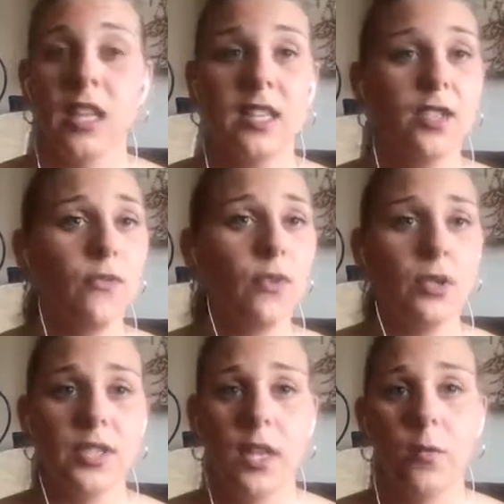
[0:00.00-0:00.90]
That's the
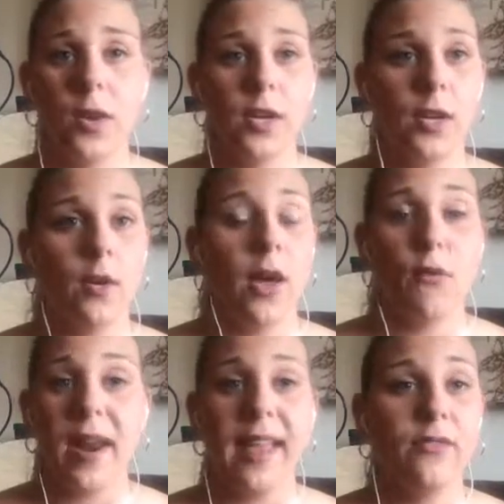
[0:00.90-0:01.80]
first thing you want to do.
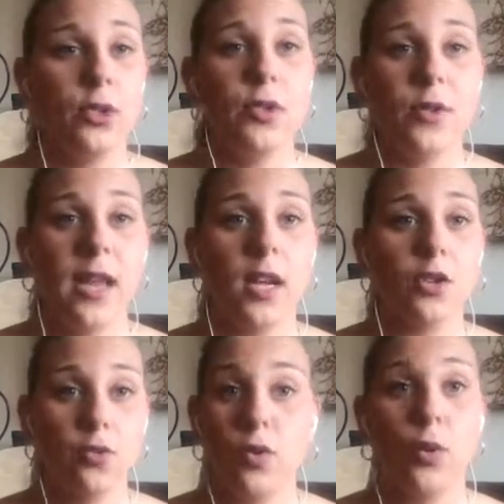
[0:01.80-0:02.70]
Right after you do that,
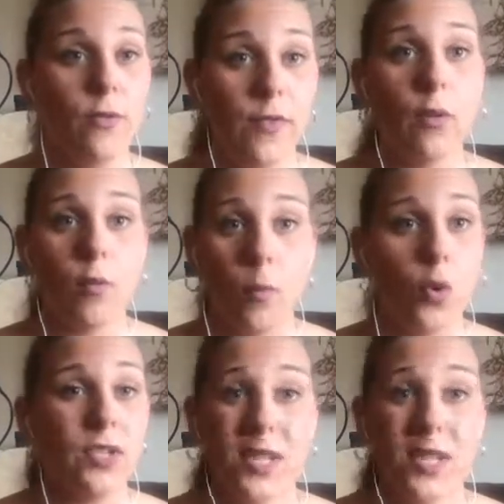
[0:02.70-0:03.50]
because you know you feel remorse